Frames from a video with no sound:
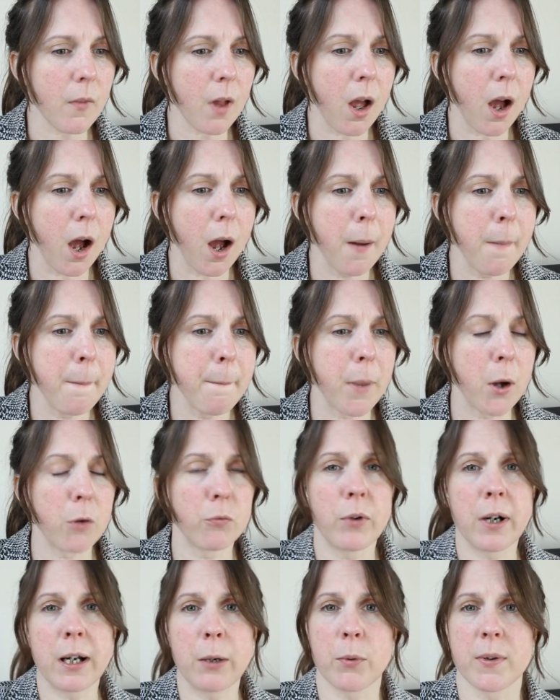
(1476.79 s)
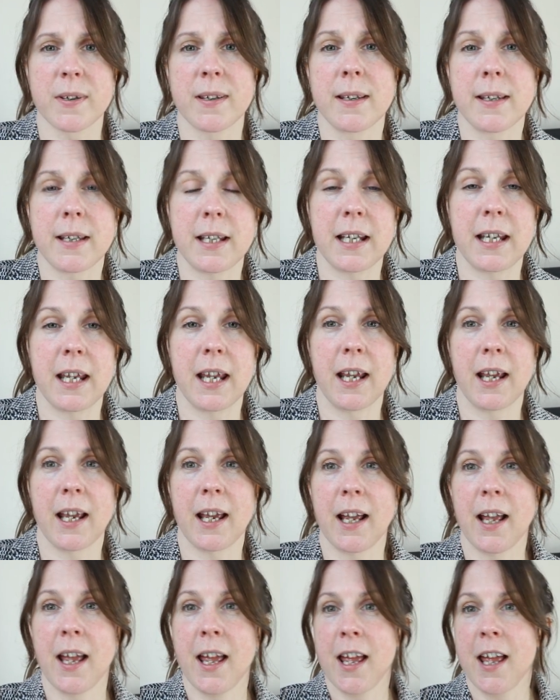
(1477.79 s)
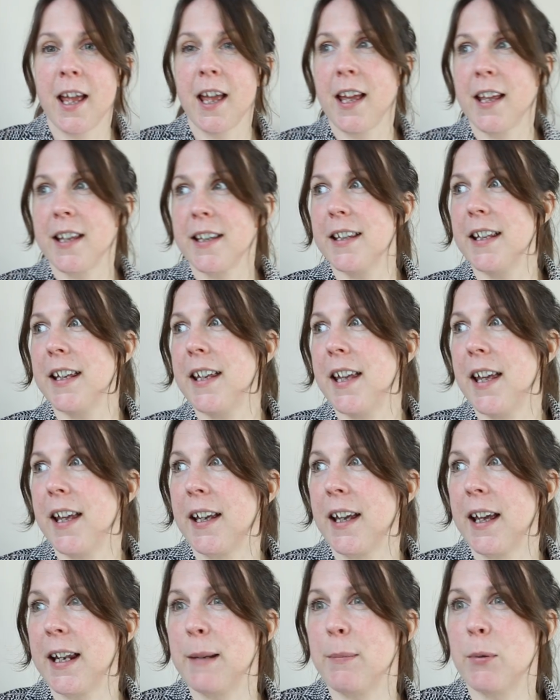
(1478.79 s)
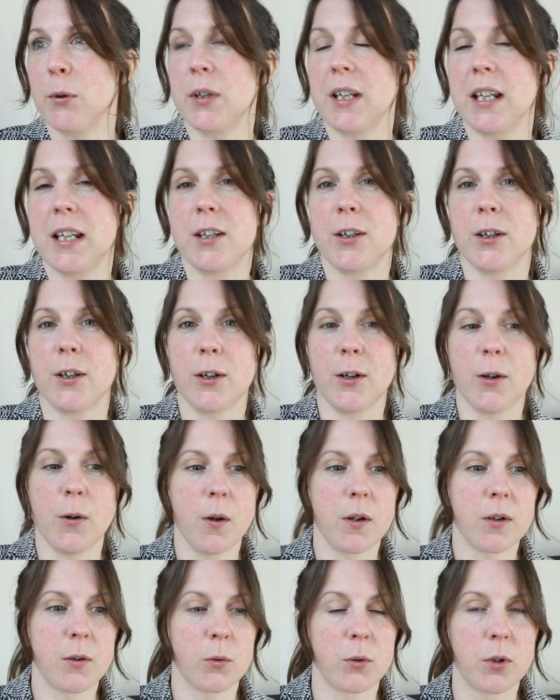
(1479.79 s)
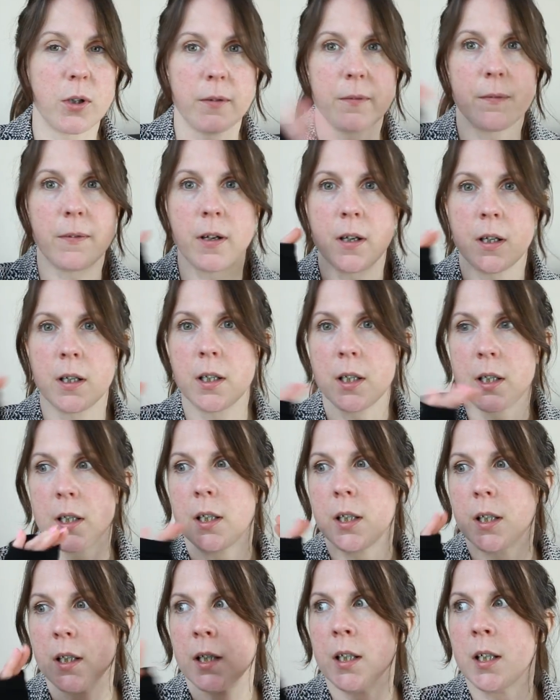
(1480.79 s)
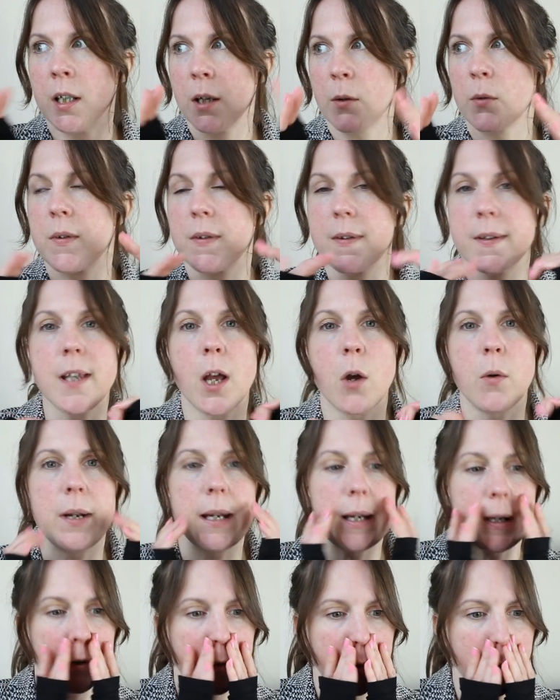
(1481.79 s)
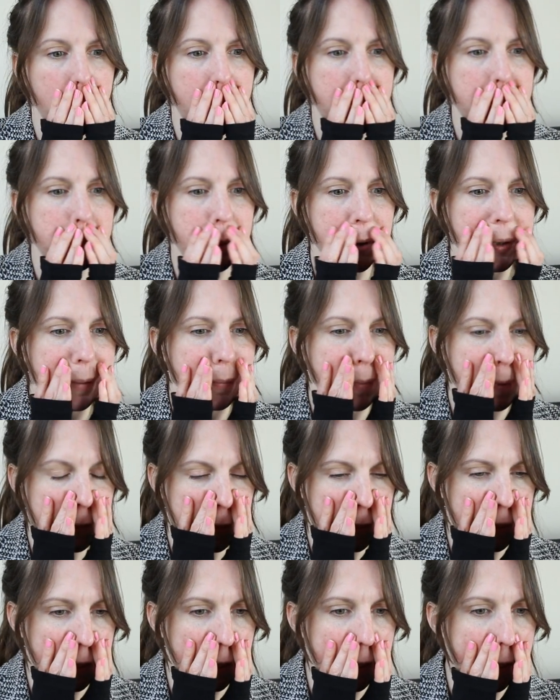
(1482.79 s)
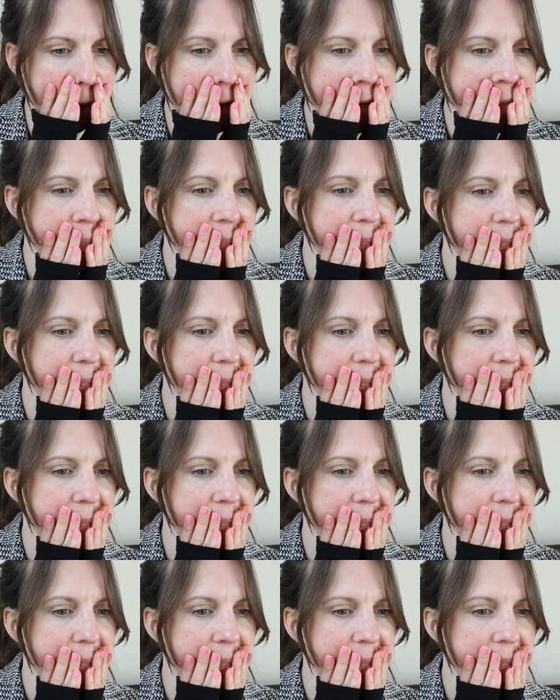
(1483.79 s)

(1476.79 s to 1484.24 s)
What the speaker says: but really wasn't seeking anybody to sort of, I wasn't zoning in on anybody particular.